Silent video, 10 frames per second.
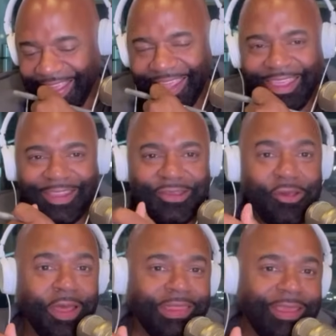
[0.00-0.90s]

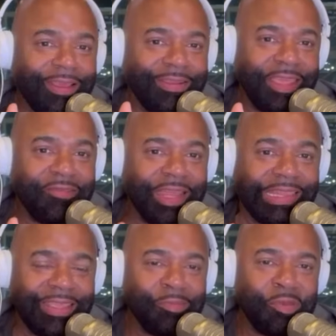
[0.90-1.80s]
And I think,
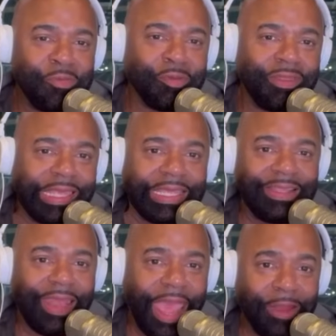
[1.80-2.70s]
David, people think
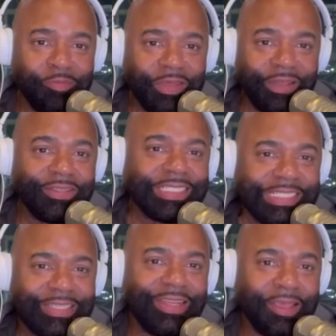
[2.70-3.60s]
that Adam Peters
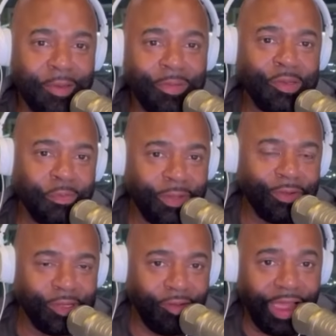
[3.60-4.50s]
is sitting up in the
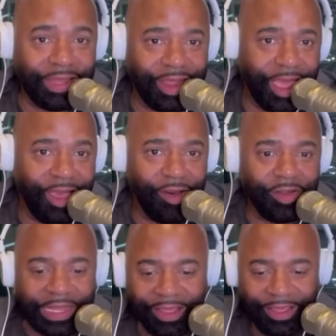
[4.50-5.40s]
building right
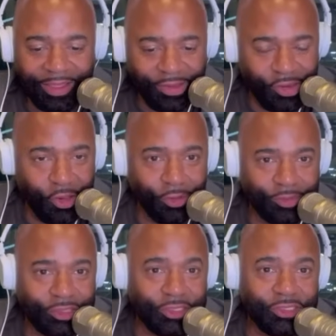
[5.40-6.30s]
now,
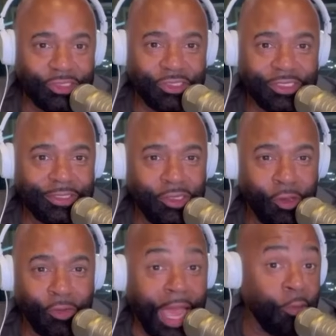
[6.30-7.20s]
just
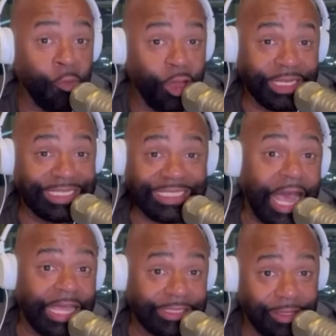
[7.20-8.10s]
not wanting to
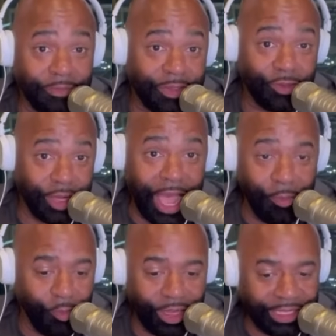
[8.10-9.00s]
sign something or
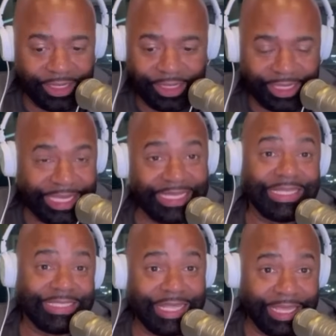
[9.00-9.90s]
not wanting to get
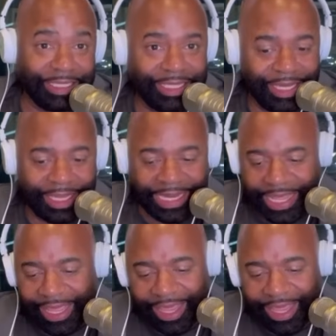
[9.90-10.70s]
this thing done.